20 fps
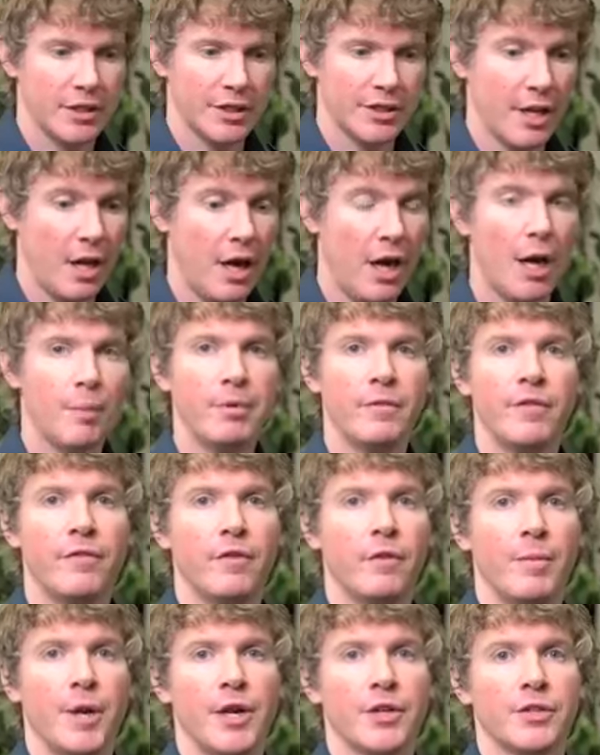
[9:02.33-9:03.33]
just a hub of
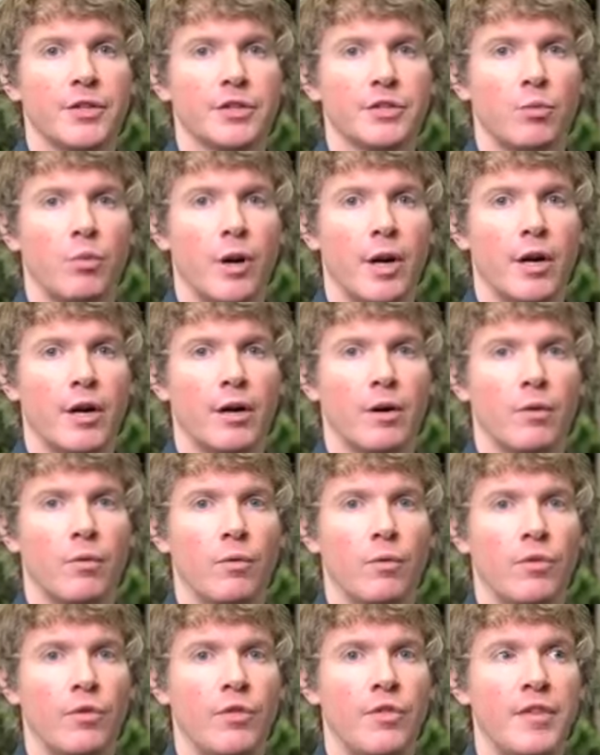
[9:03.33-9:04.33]
information is where
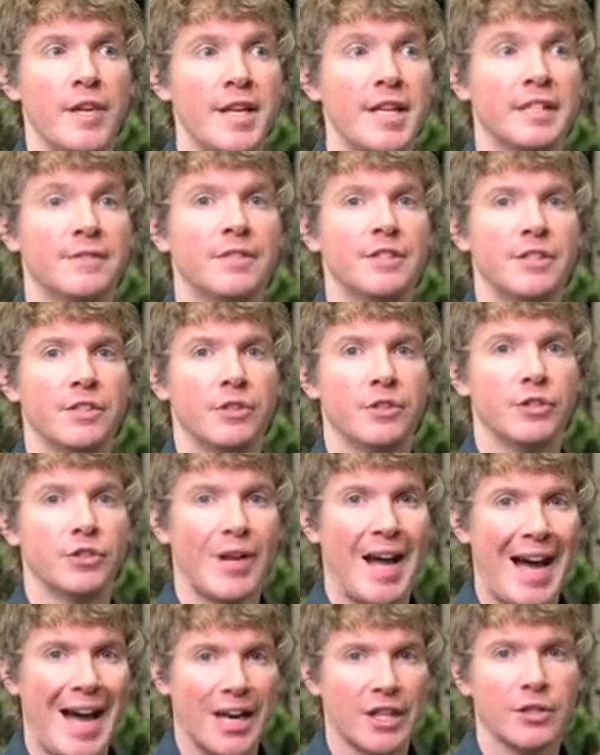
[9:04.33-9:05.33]
these facilities
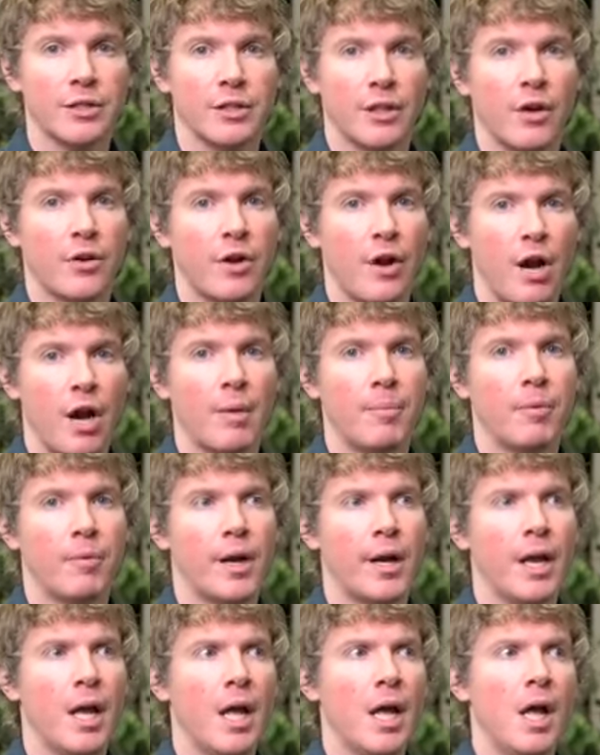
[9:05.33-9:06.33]
are actually allowed to
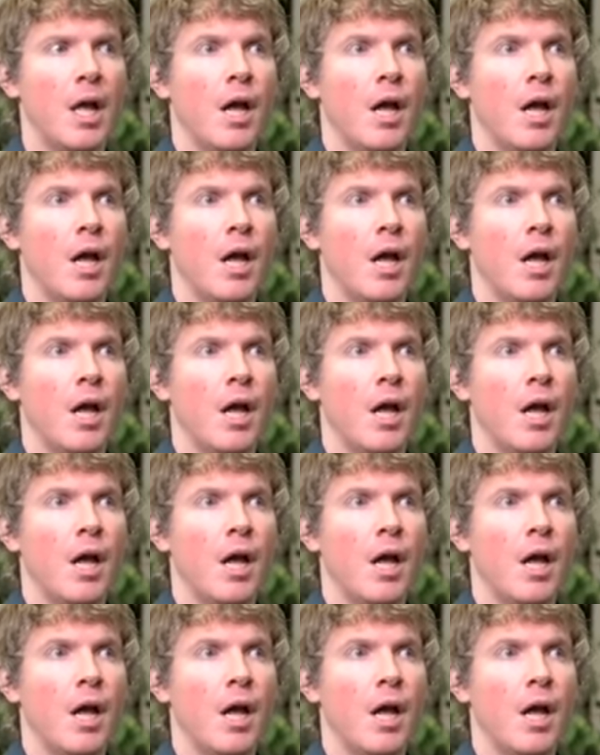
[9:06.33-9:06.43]
operate.